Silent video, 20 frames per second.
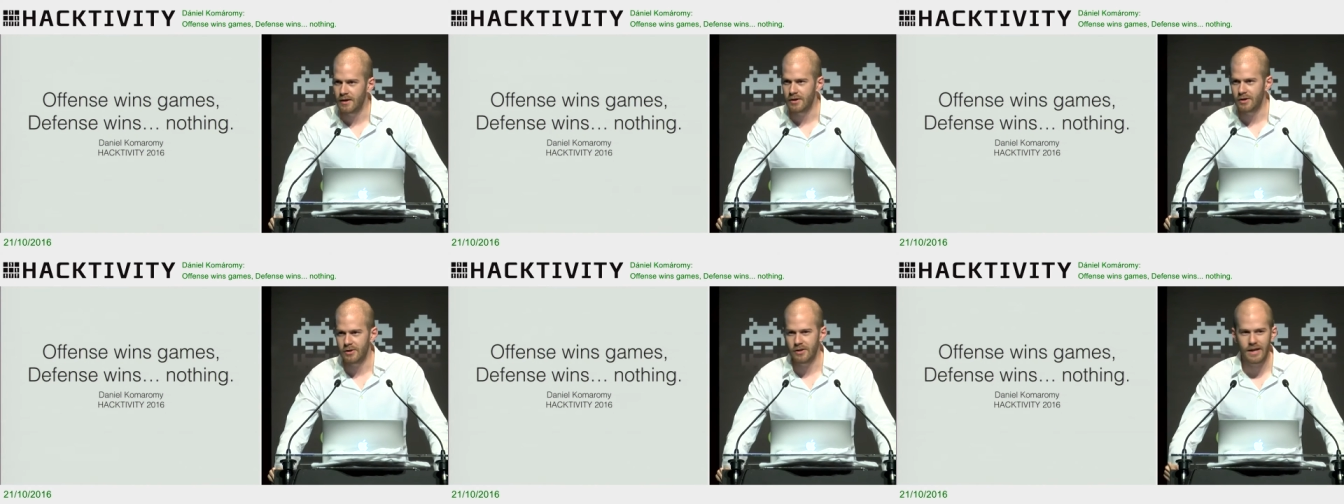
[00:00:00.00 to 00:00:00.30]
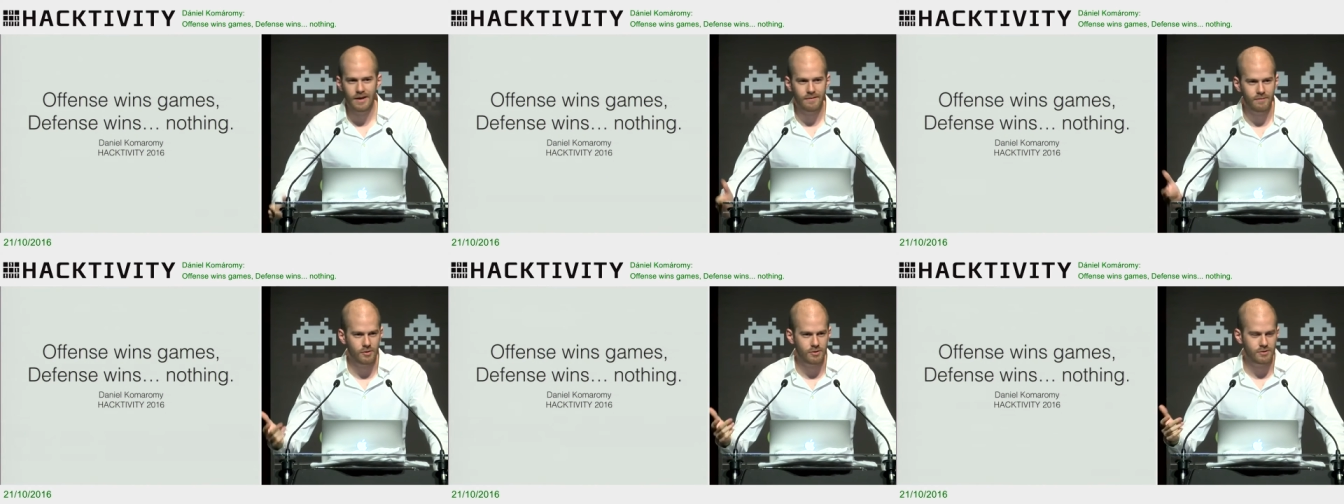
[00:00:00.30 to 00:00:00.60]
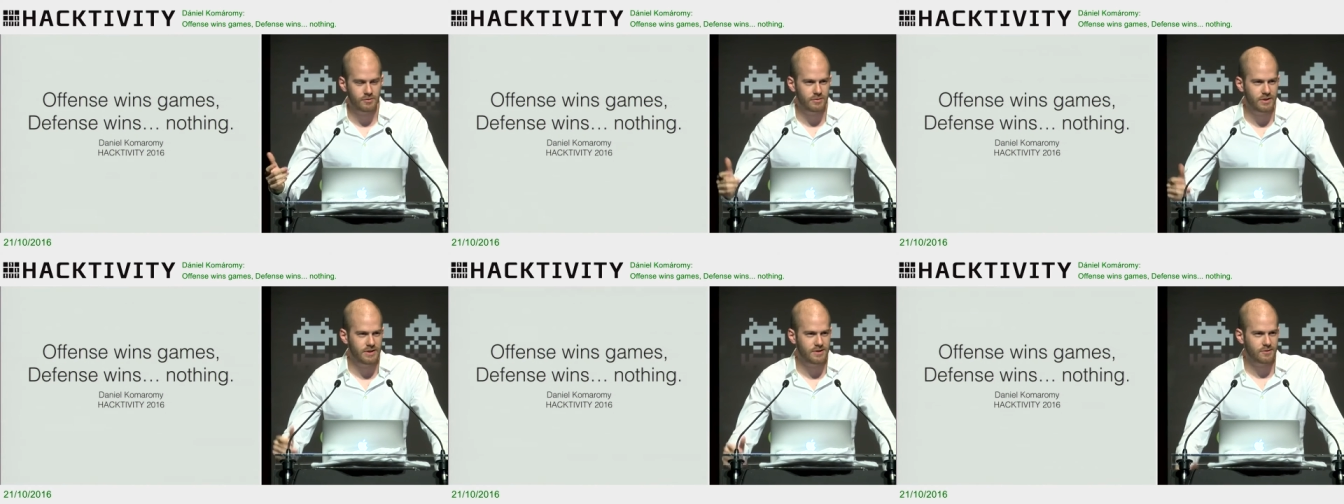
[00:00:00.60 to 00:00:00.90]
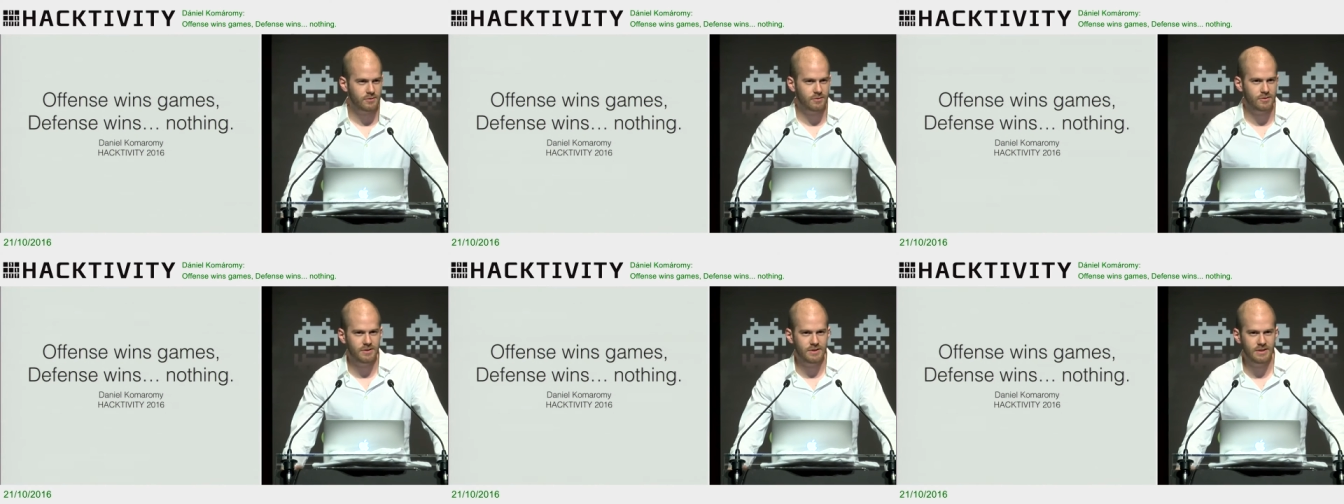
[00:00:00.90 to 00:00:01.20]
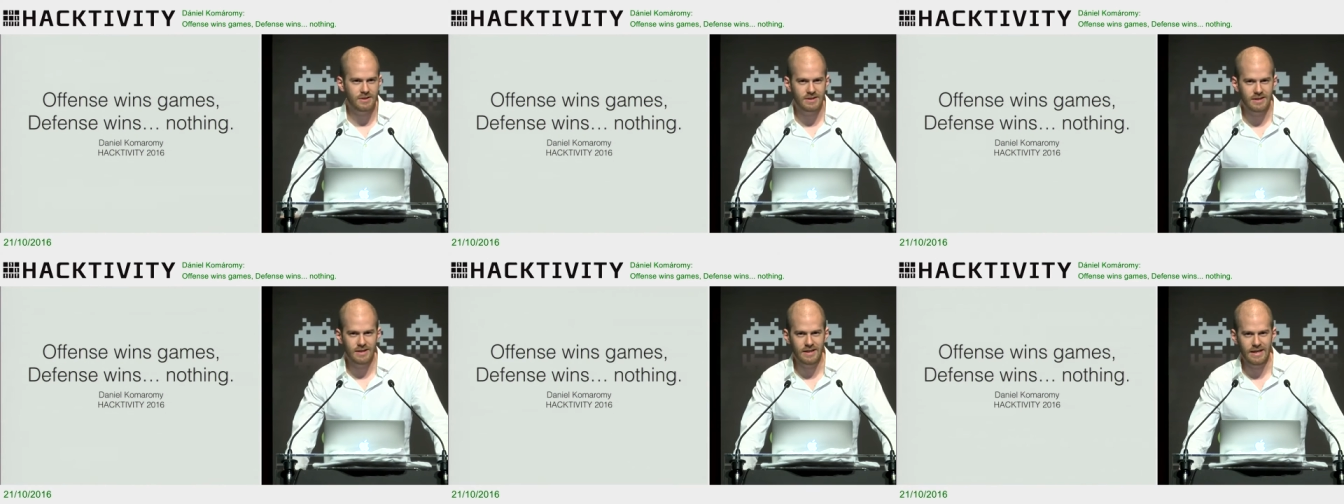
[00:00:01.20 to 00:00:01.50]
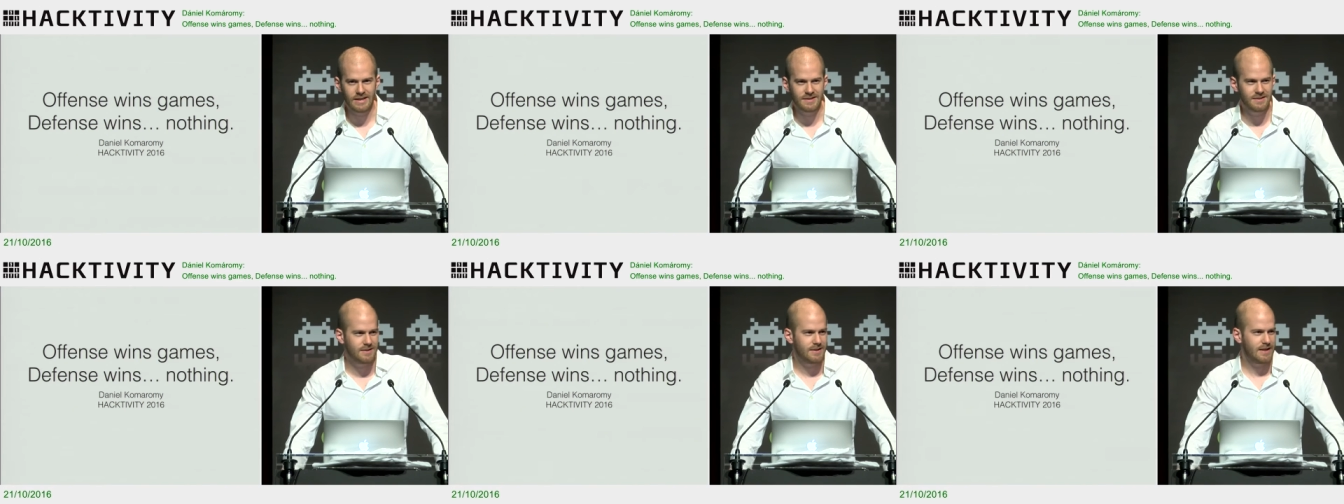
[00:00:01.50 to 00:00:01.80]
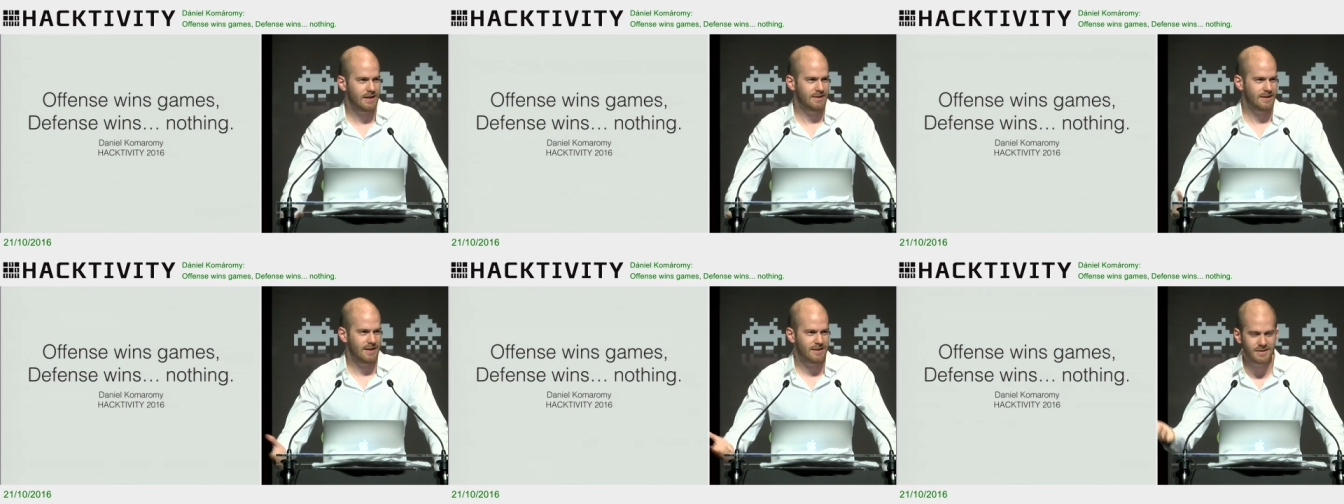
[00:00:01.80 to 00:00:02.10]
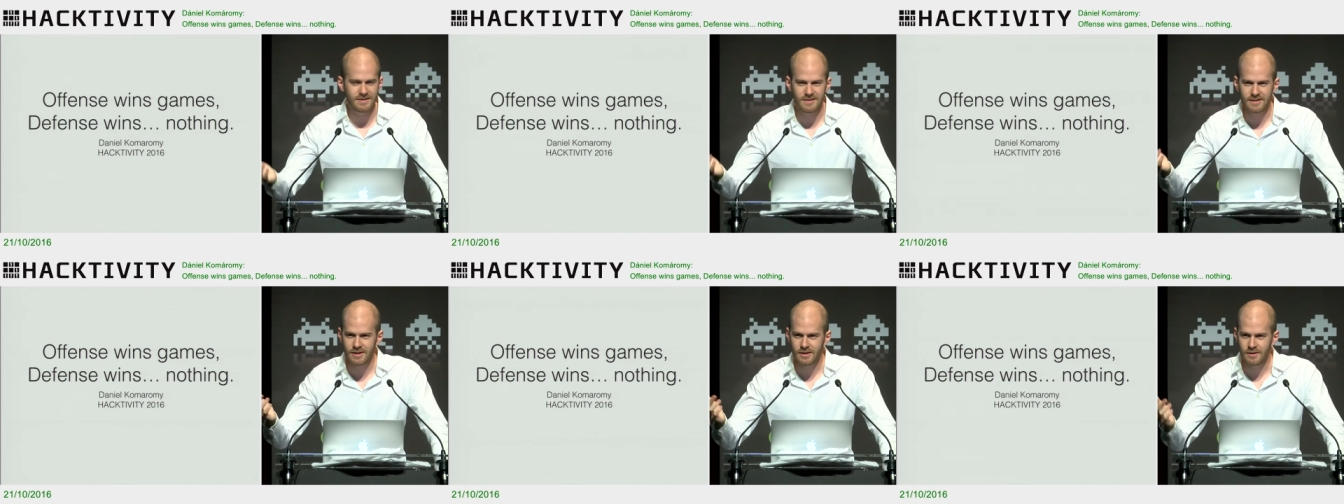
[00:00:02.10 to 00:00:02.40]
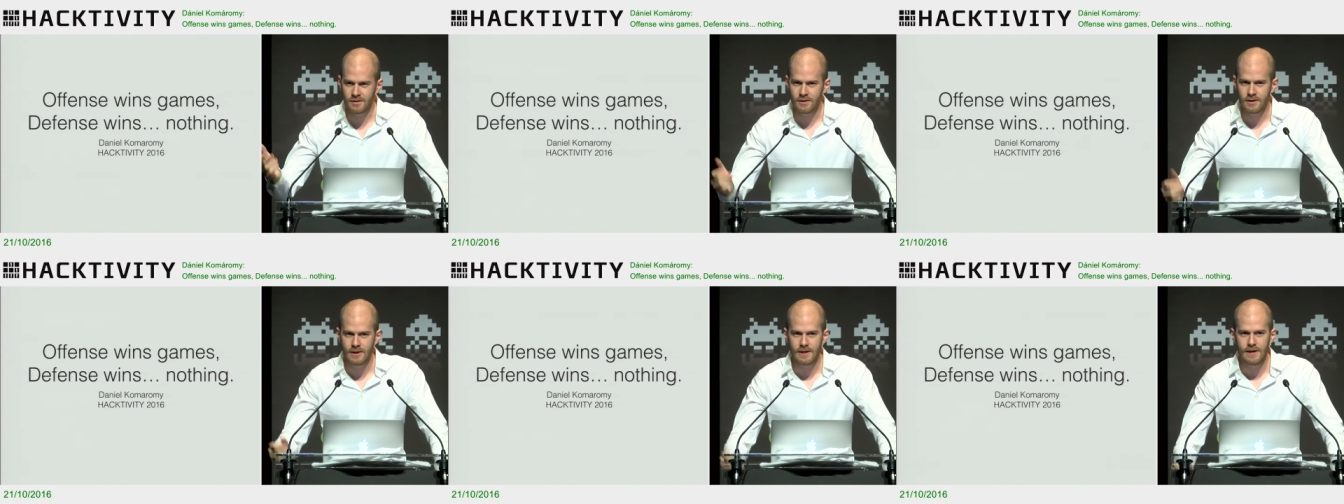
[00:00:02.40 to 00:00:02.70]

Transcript: they have all the resources, and still,